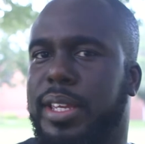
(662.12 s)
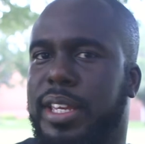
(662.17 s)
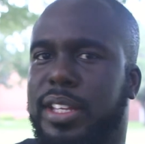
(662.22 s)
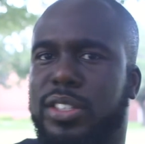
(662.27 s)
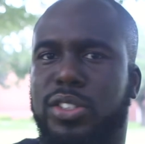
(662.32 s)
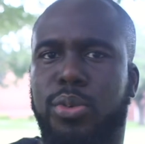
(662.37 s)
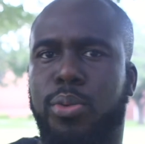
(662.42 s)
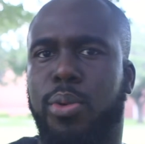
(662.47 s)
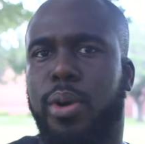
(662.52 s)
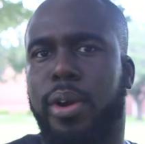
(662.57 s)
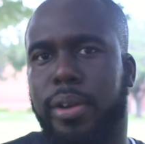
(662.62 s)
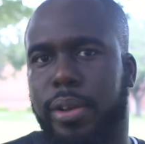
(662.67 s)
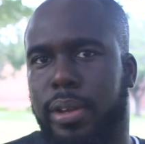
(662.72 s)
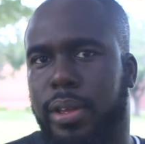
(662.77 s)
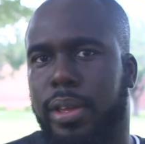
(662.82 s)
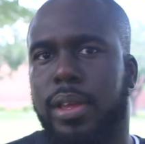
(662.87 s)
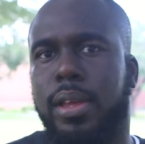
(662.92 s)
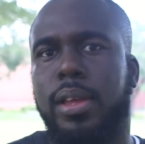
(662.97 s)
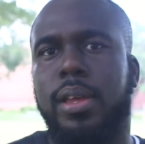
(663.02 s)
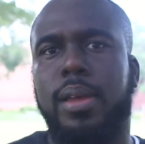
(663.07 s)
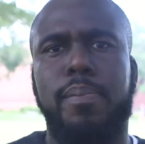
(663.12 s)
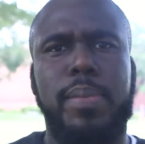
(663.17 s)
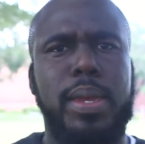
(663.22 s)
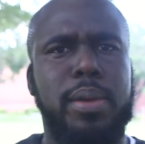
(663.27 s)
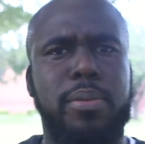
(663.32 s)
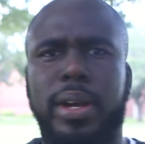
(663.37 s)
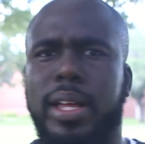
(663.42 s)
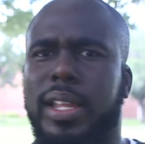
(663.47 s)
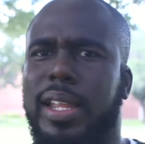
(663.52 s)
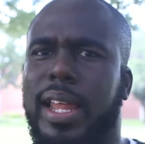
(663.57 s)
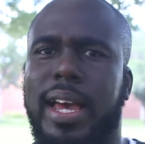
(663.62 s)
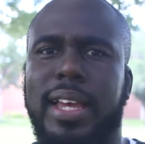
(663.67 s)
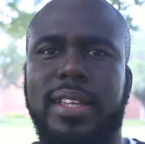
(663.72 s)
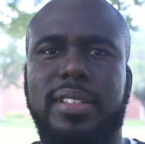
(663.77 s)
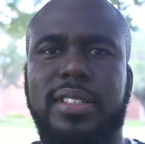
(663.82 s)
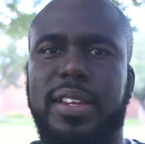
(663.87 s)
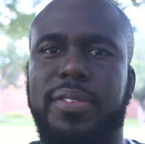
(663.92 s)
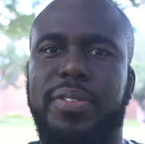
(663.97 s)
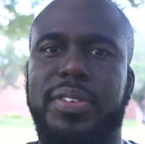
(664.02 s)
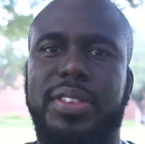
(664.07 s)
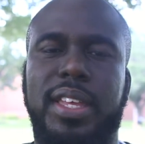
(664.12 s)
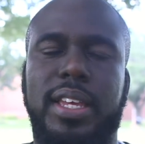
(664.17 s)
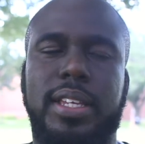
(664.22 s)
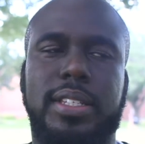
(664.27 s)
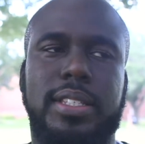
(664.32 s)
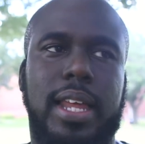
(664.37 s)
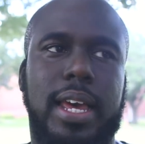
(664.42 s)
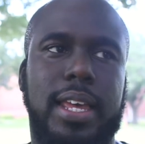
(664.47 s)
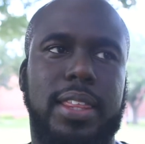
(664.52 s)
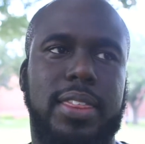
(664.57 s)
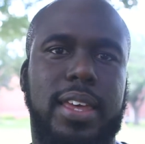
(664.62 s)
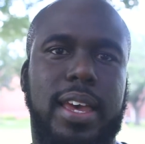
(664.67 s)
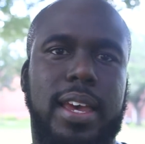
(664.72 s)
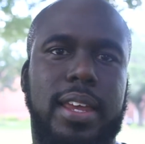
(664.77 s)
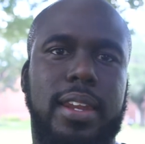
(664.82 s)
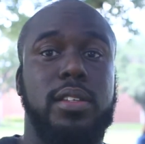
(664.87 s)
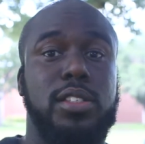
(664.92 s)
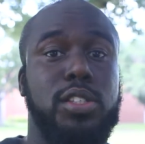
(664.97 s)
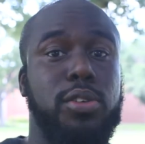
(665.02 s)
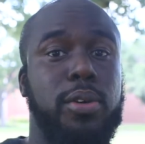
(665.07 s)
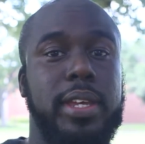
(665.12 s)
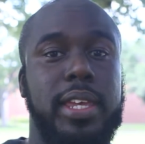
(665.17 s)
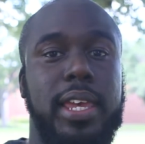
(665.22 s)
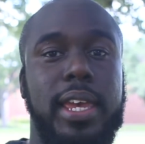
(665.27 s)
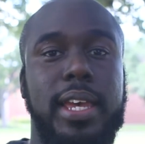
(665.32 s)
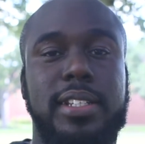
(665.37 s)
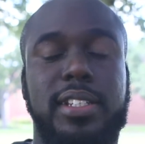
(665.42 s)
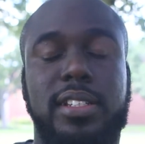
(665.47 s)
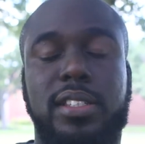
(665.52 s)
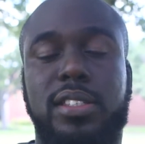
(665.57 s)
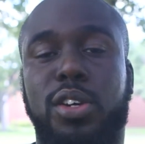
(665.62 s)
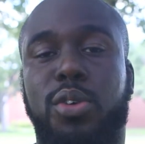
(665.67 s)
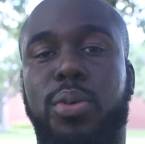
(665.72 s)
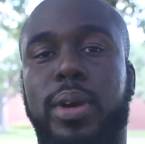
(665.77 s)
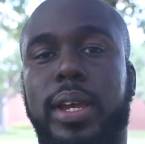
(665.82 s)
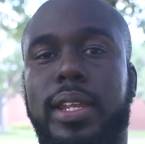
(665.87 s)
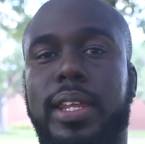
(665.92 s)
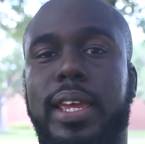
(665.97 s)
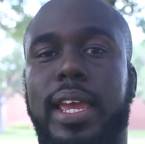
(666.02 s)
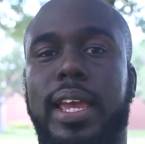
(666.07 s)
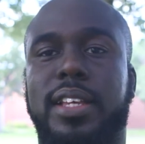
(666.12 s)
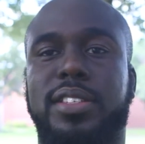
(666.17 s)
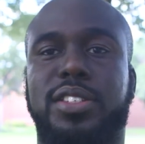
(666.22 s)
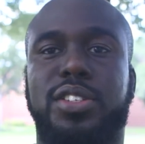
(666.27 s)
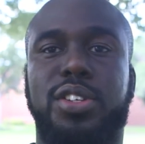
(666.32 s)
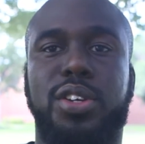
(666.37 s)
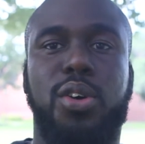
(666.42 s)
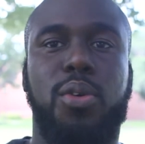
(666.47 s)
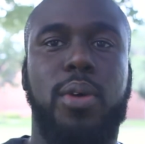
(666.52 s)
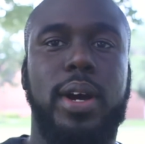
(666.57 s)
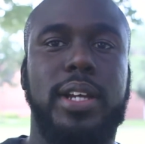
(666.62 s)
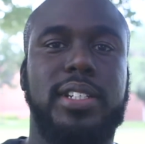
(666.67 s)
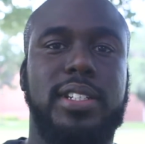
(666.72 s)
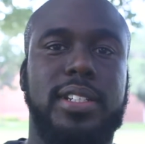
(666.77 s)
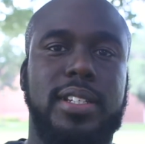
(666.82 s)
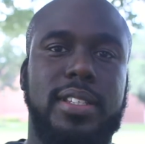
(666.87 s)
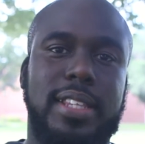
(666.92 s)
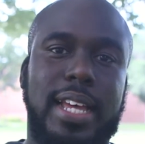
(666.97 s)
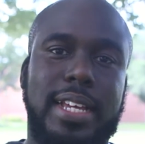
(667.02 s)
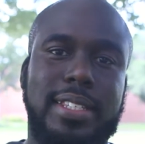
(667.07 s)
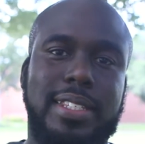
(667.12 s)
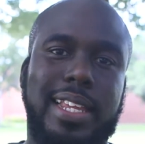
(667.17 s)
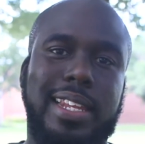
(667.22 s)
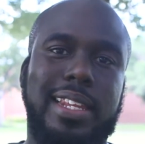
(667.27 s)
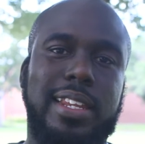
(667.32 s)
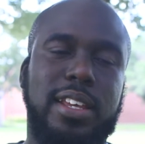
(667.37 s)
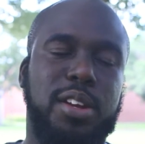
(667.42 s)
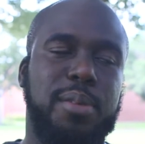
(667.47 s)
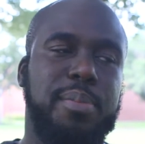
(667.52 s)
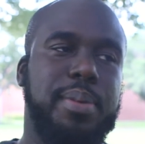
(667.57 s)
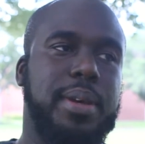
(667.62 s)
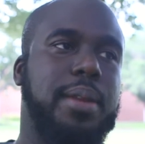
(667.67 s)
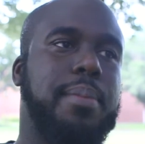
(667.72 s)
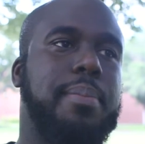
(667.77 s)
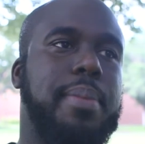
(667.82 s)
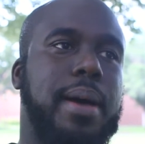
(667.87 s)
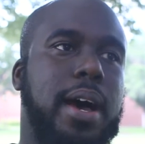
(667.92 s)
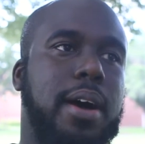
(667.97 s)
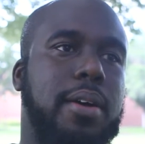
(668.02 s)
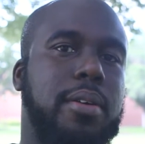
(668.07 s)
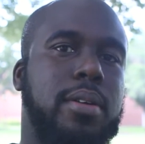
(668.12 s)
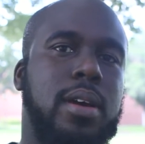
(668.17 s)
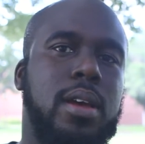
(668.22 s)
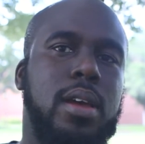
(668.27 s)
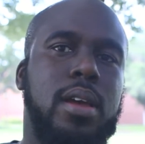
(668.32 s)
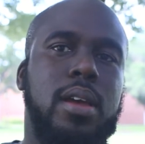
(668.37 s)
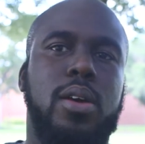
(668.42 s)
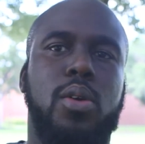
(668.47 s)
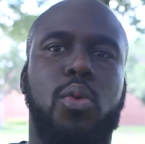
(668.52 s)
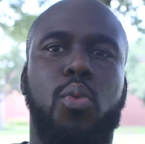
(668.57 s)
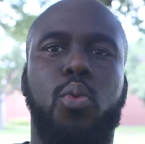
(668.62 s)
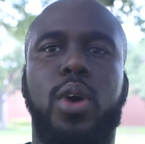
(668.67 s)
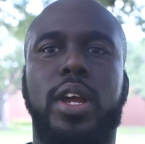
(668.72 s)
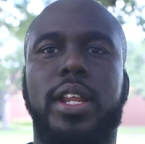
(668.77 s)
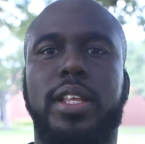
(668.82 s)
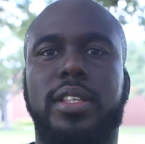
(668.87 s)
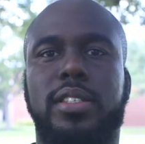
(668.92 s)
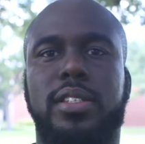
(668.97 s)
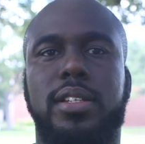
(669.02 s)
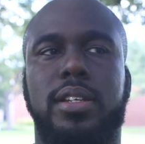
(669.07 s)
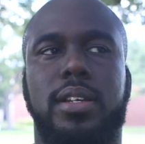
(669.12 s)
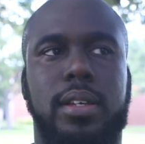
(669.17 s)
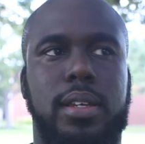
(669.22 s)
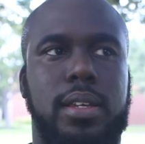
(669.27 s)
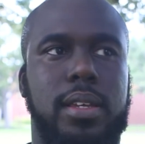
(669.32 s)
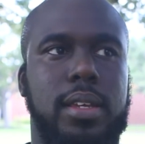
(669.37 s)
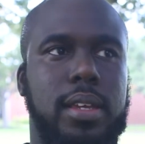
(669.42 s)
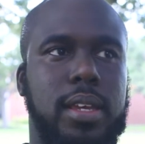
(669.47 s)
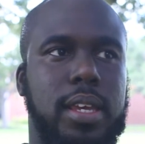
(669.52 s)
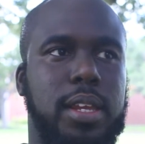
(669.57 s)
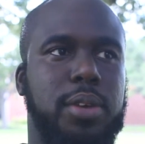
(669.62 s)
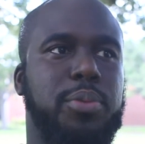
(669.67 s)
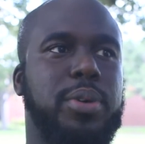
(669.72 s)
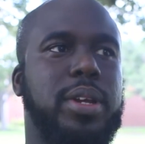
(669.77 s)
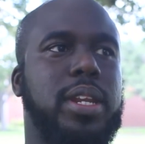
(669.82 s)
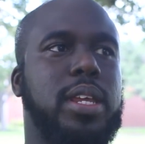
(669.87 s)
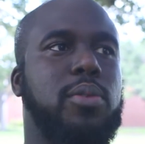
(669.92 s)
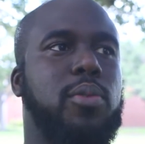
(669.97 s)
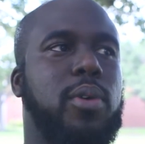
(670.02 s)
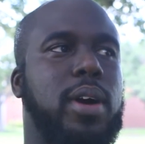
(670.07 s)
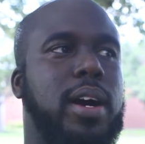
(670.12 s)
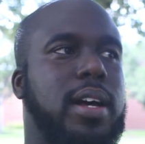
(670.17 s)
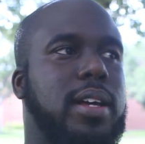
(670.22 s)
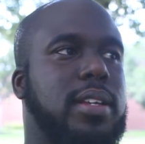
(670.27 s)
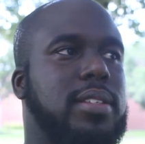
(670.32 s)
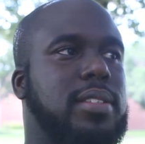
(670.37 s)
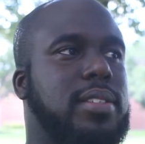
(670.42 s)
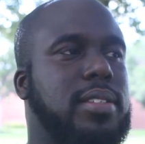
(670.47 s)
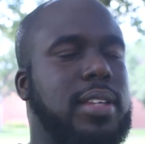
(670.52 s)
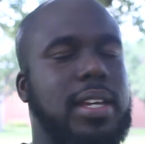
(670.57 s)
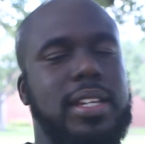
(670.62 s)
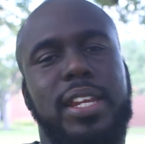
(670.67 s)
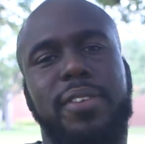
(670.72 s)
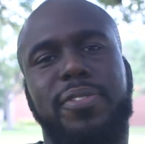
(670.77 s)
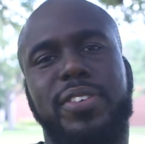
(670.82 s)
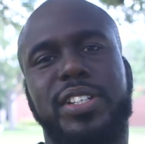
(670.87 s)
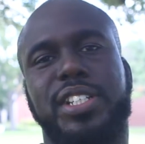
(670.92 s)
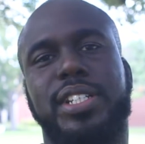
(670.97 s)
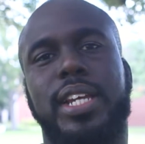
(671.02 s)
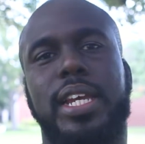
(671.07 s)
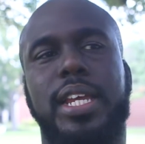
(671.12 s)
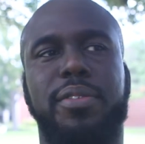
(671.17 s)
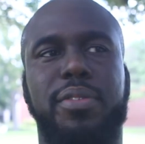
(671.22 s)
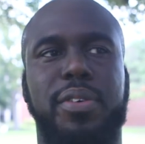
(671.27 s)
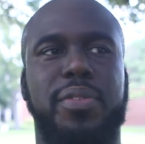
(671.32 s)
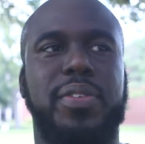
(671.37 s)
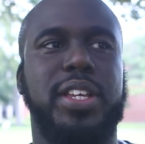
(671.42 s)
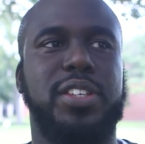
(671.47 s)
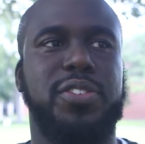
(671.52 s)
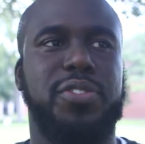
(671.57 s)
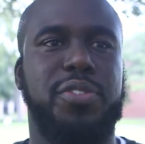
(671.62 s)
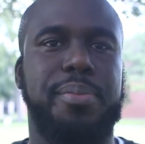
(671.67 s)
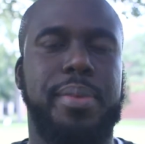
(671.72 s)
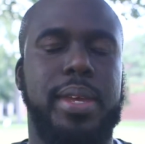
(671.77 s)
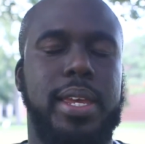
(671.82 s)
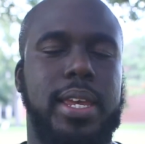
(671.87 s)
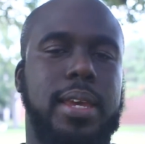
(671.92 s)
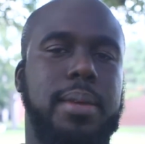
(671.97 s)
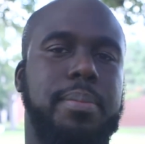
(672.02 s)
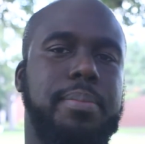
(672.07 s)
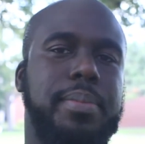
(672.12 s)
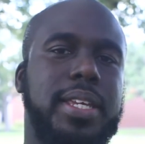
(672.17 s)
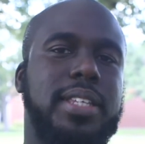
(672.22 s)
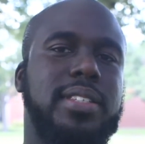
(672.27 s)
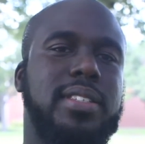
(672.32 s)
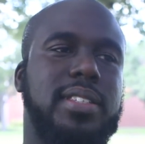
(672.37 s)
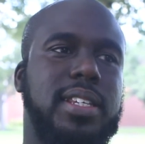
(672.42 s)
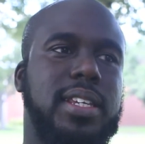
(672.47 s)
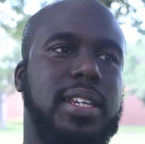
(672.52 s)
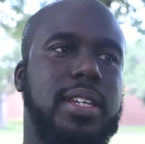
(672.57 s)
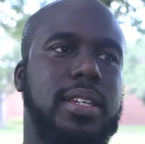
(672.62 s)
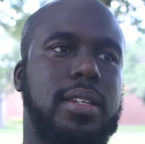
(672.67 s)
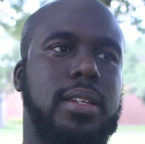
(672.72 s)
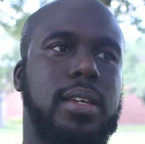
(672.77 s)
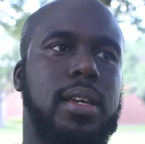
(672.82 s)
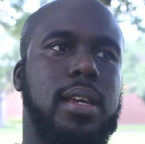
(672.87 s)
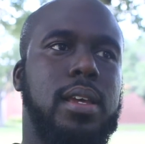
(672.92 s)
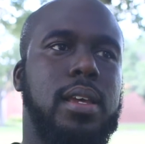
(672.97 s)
to get to work, meet with clients, different things like that. So again, just to quickly answer your question, that's a little bit about what it took. It really was a different chain of events for me, and me seeing